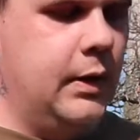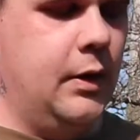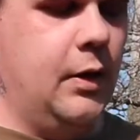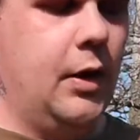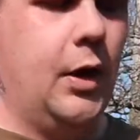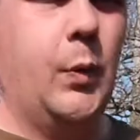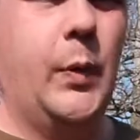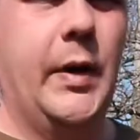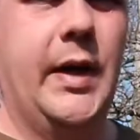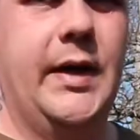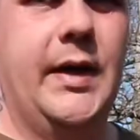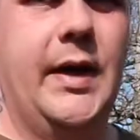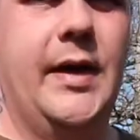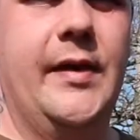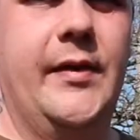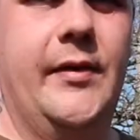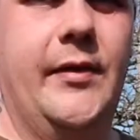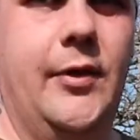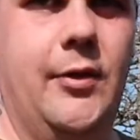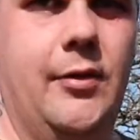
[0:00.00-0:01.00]
I went
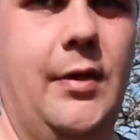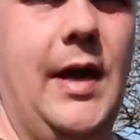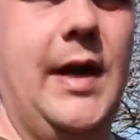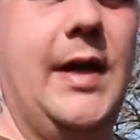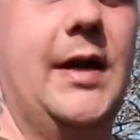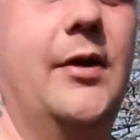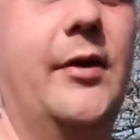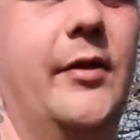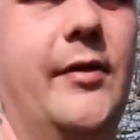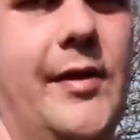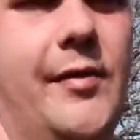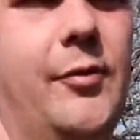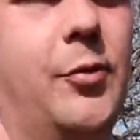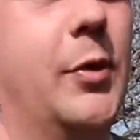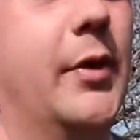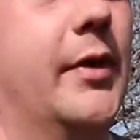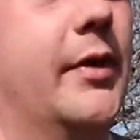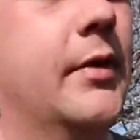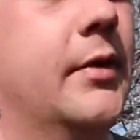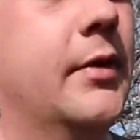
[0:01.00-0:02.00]
against the grain because
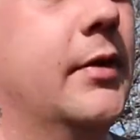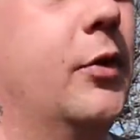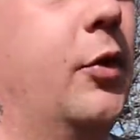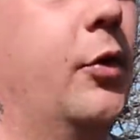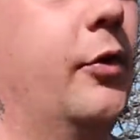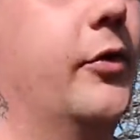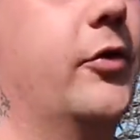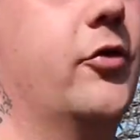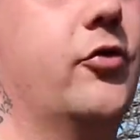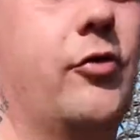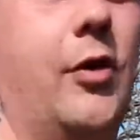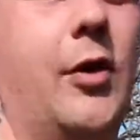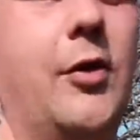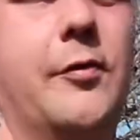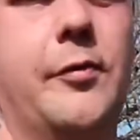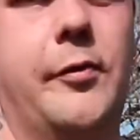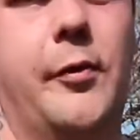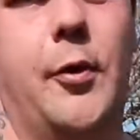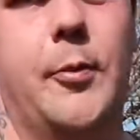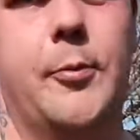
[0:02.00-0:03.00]
everyone on the
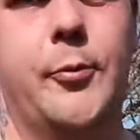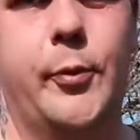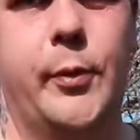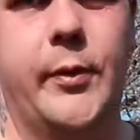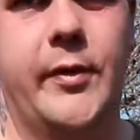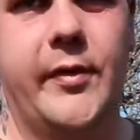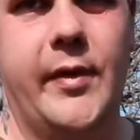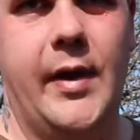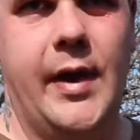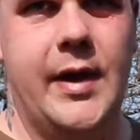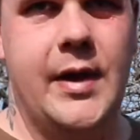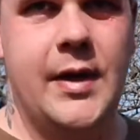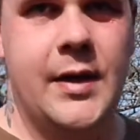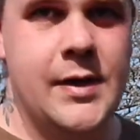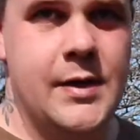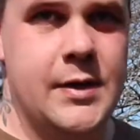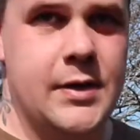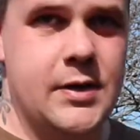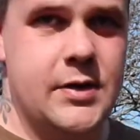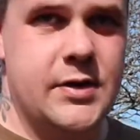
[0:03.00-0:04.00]
drone forums would say
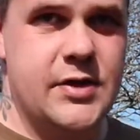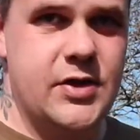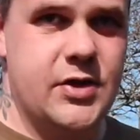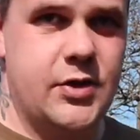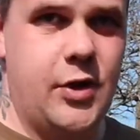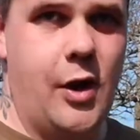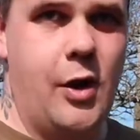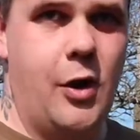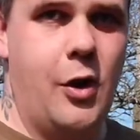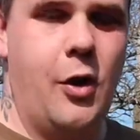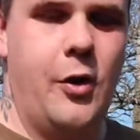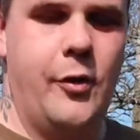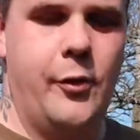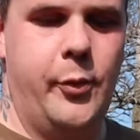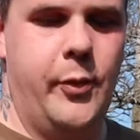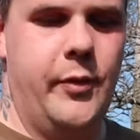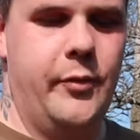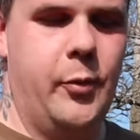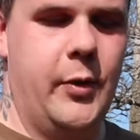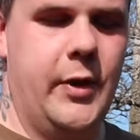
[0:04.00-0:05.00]
start off
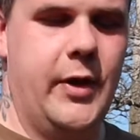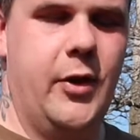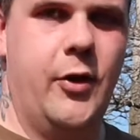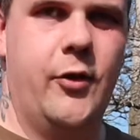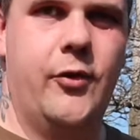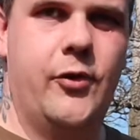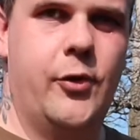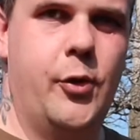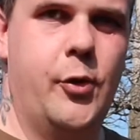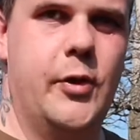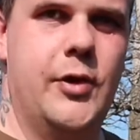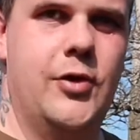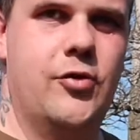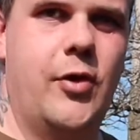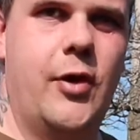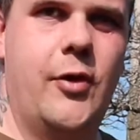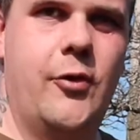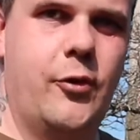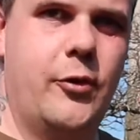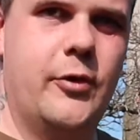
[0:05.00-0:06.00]
with one of those toy
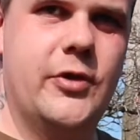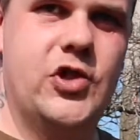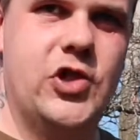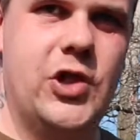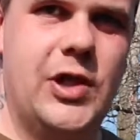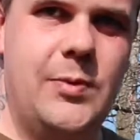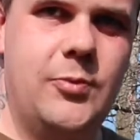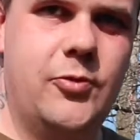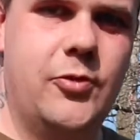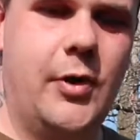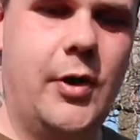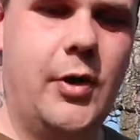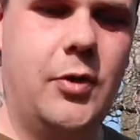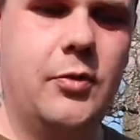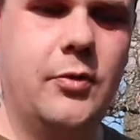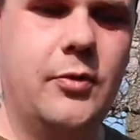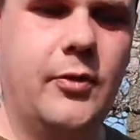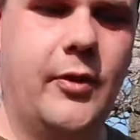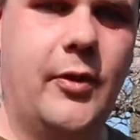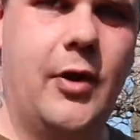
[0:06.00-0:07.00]
drones or a cheap drone
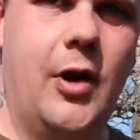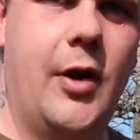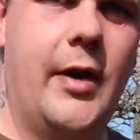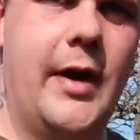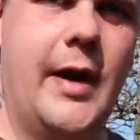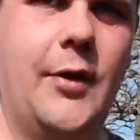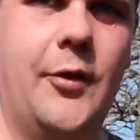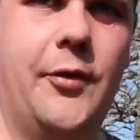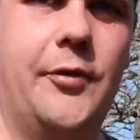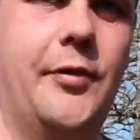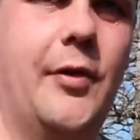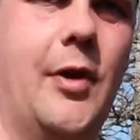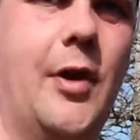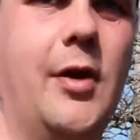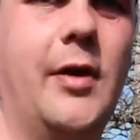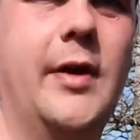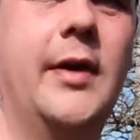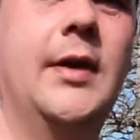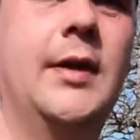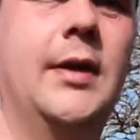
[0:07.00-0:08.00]
to learn how to
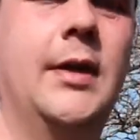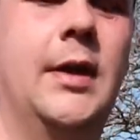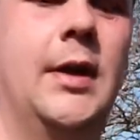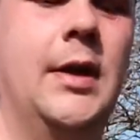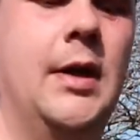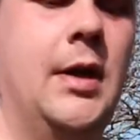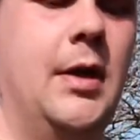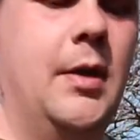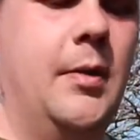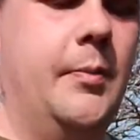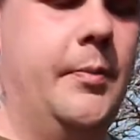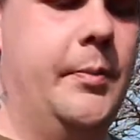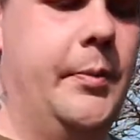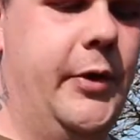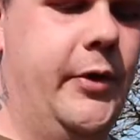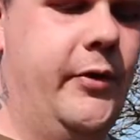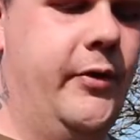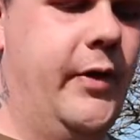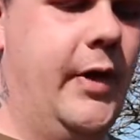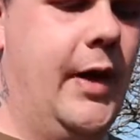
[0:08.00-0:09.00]
fly.
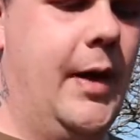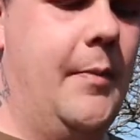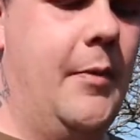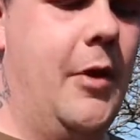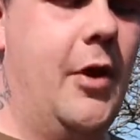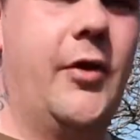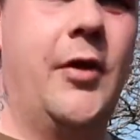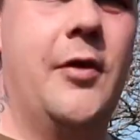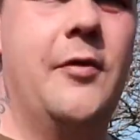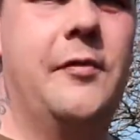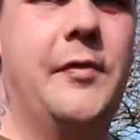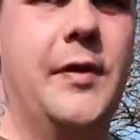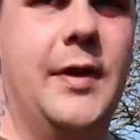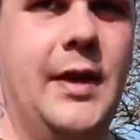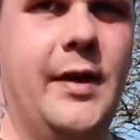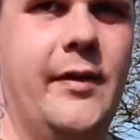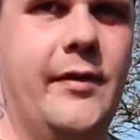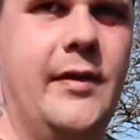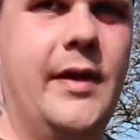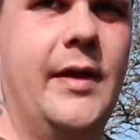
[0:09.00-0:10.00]
But I don't think
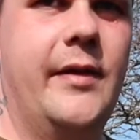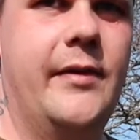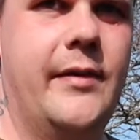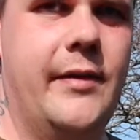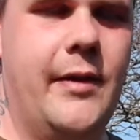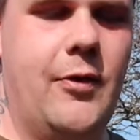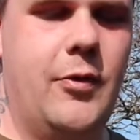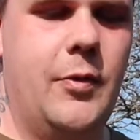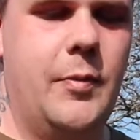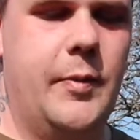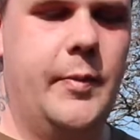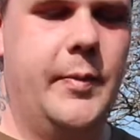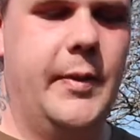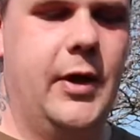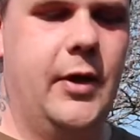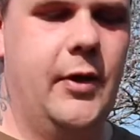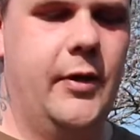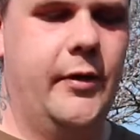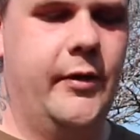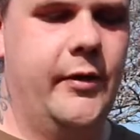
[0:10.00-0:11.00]
that's necessary,
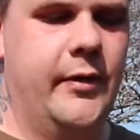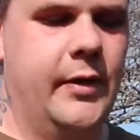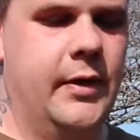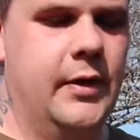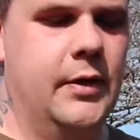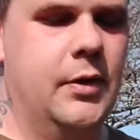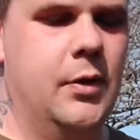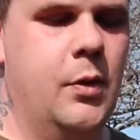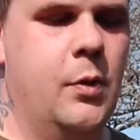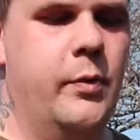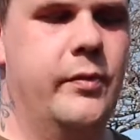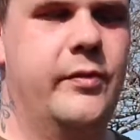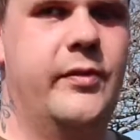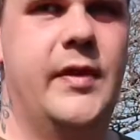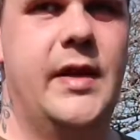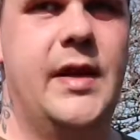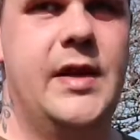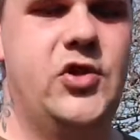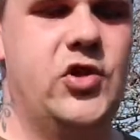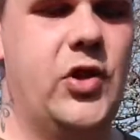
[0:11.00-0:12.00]
because with
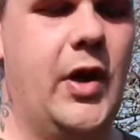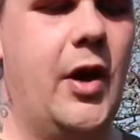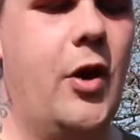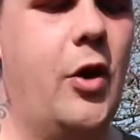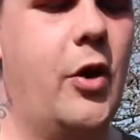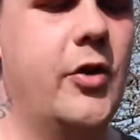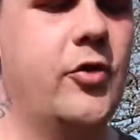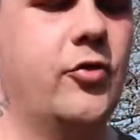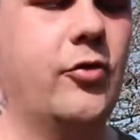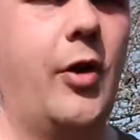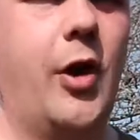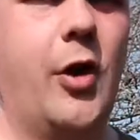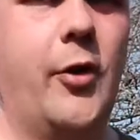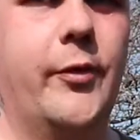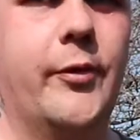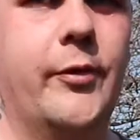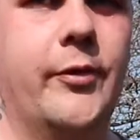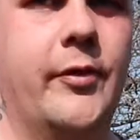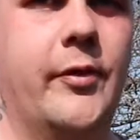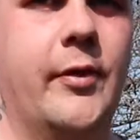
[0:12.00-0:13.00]
DJI
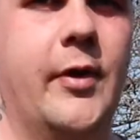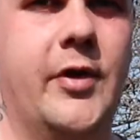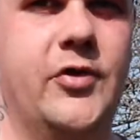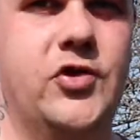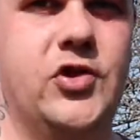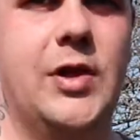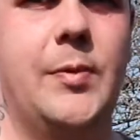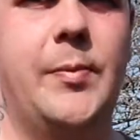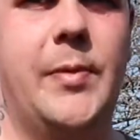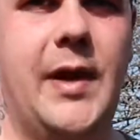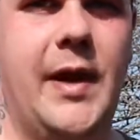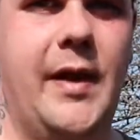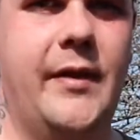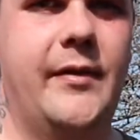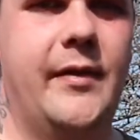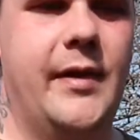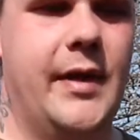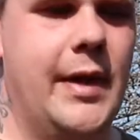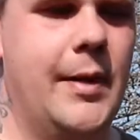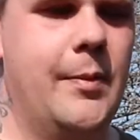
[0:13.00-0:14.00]
drones are
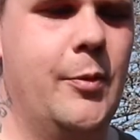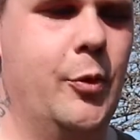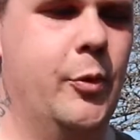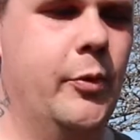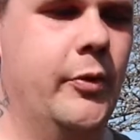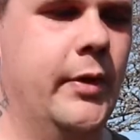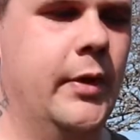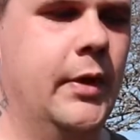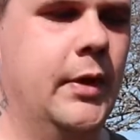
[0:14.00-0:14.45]
GPS enabled,